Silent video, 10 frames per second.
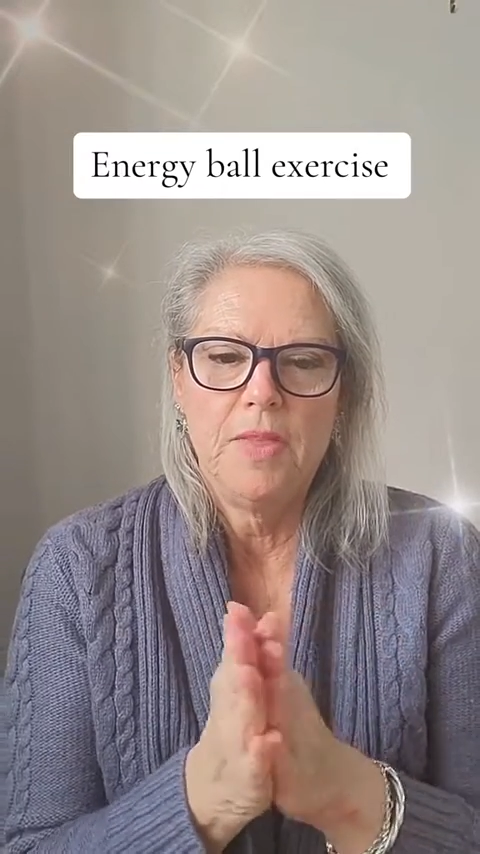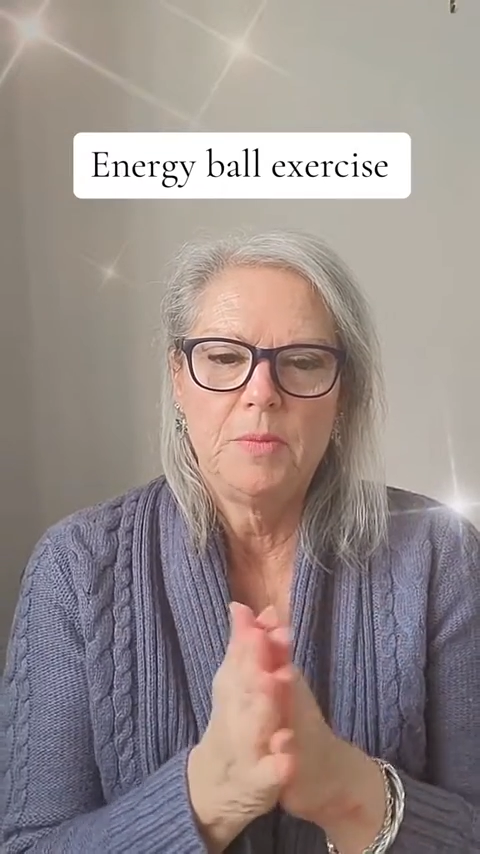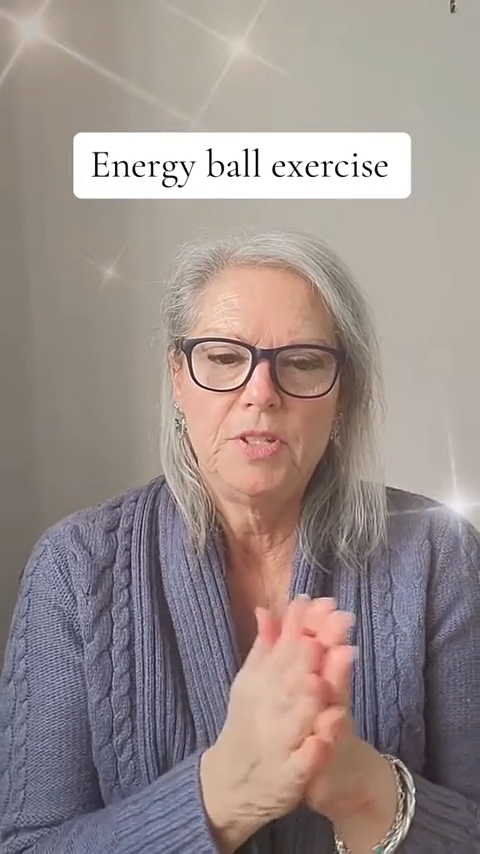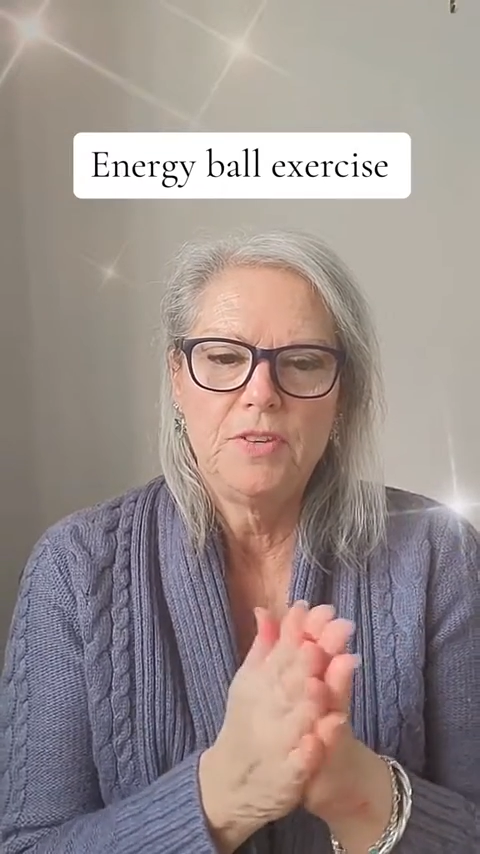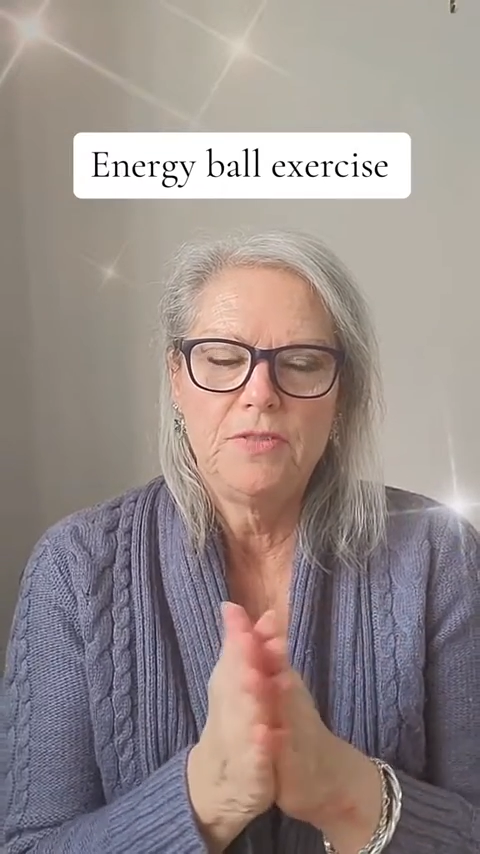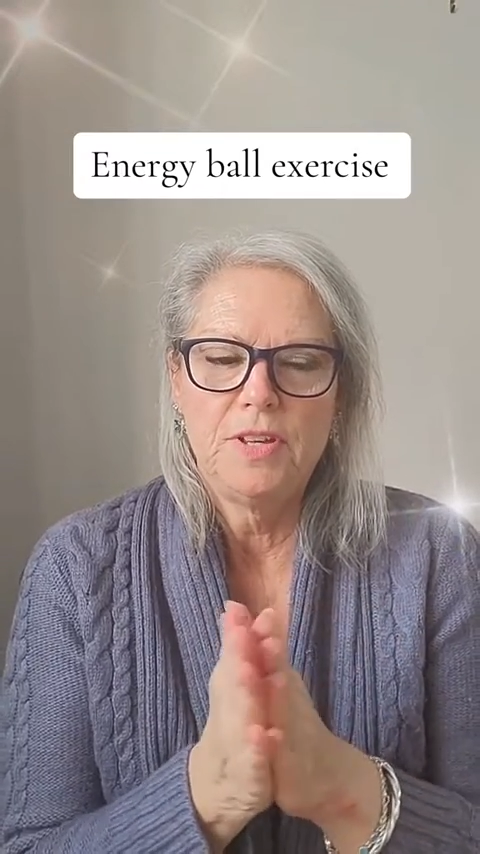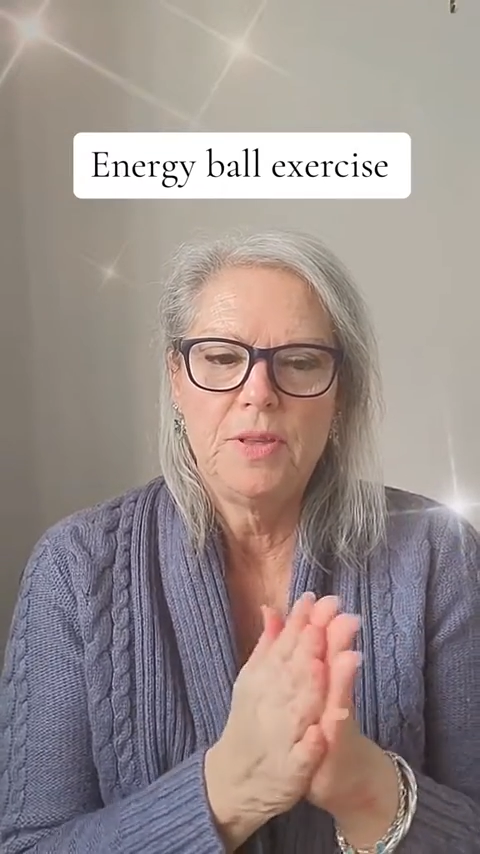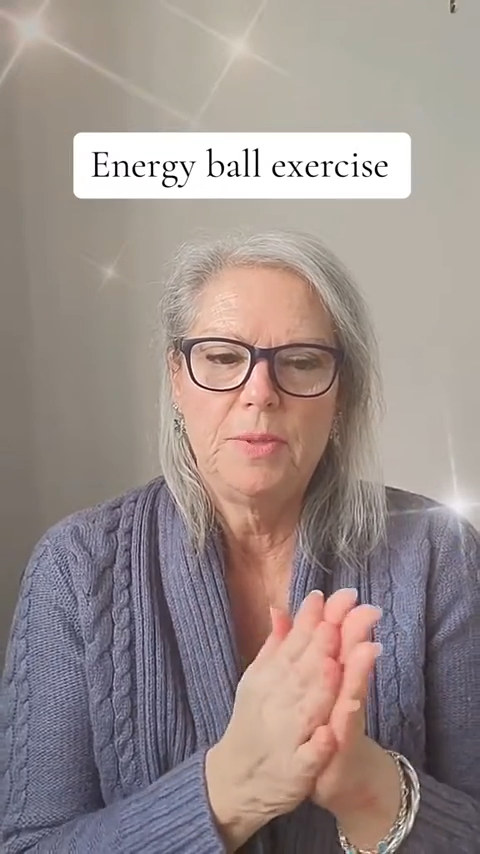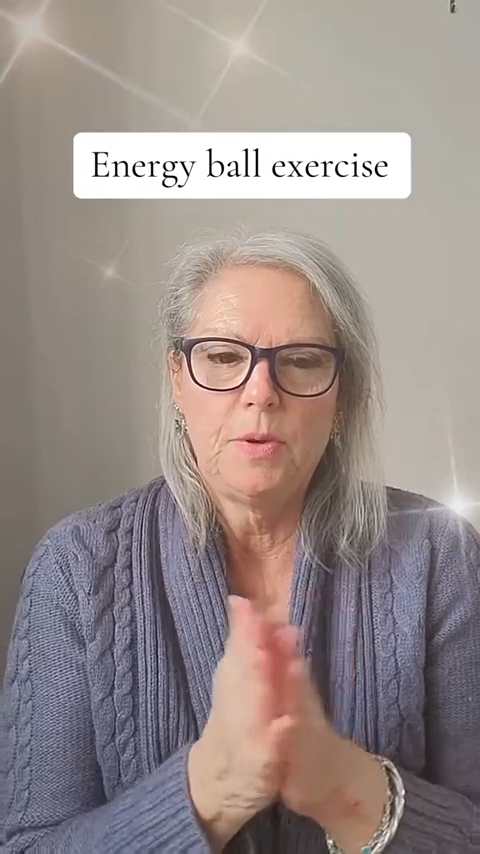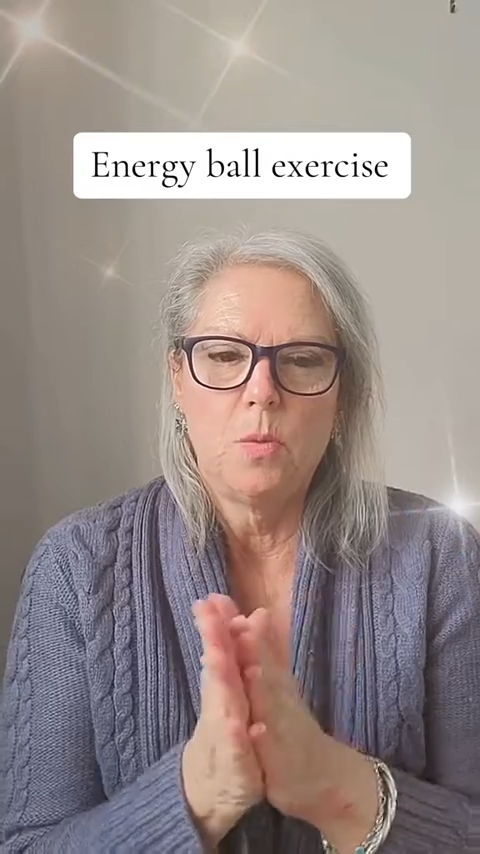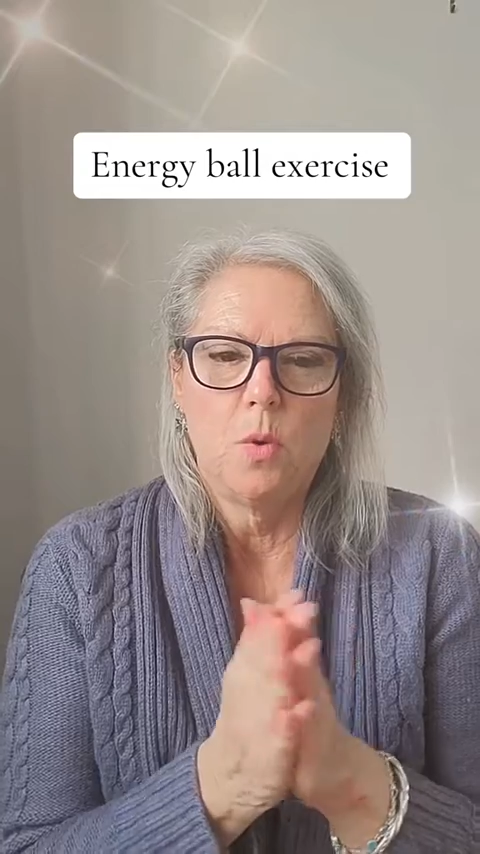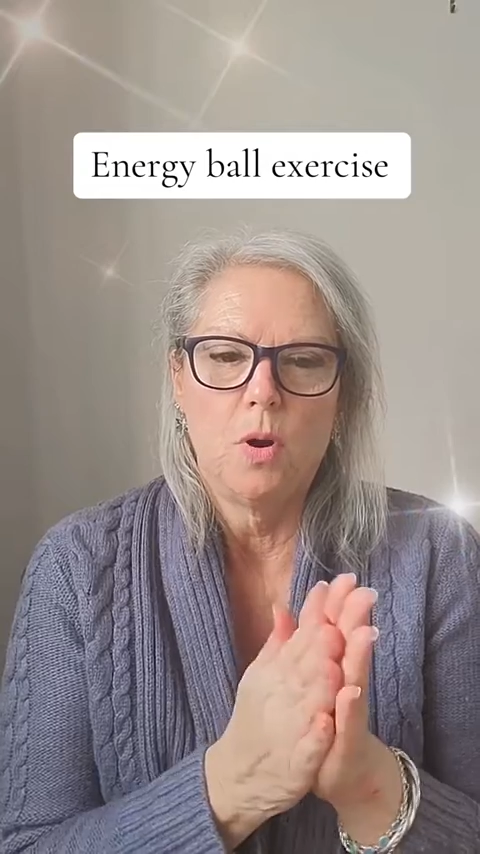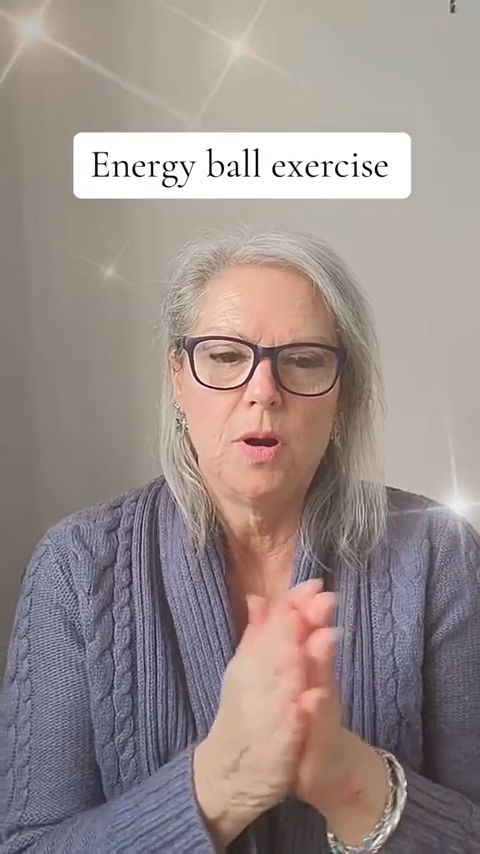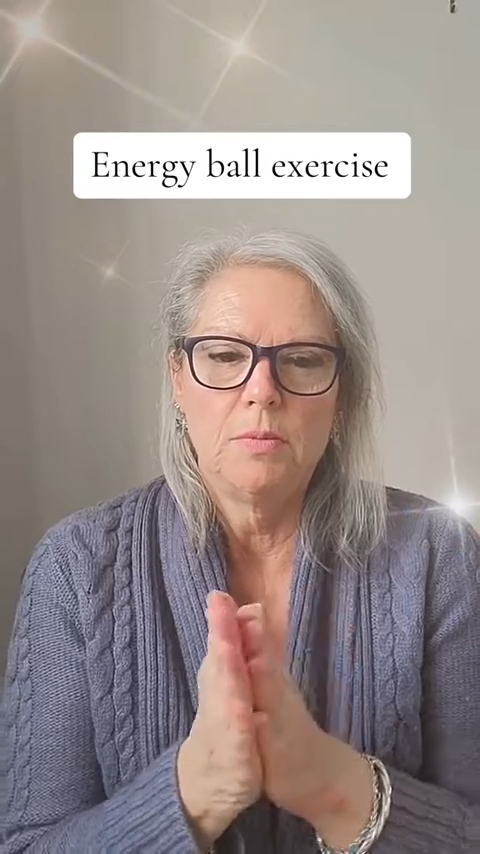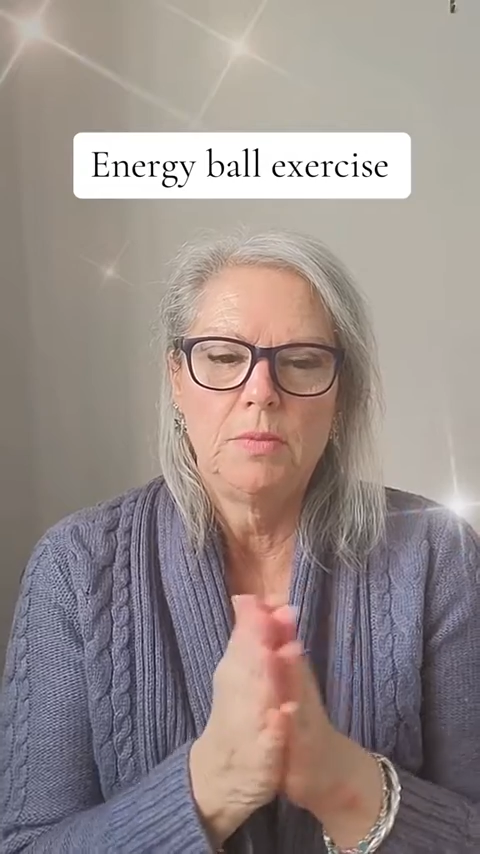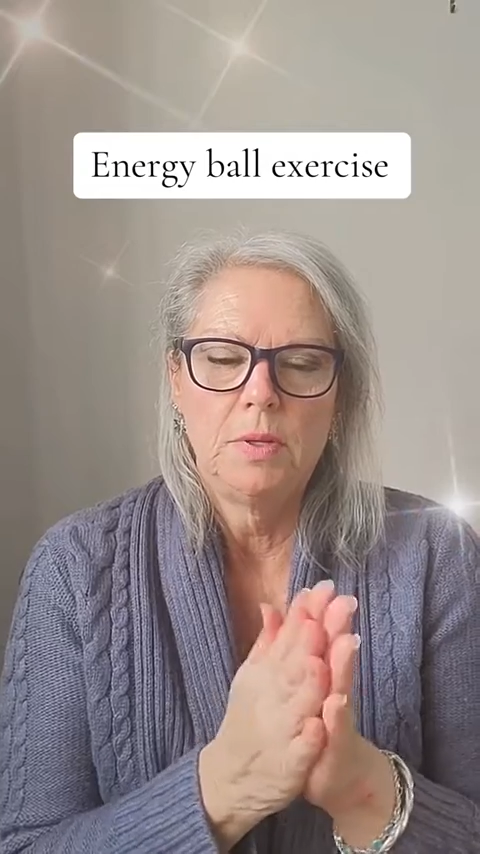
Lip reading: then once you feel that they're warm,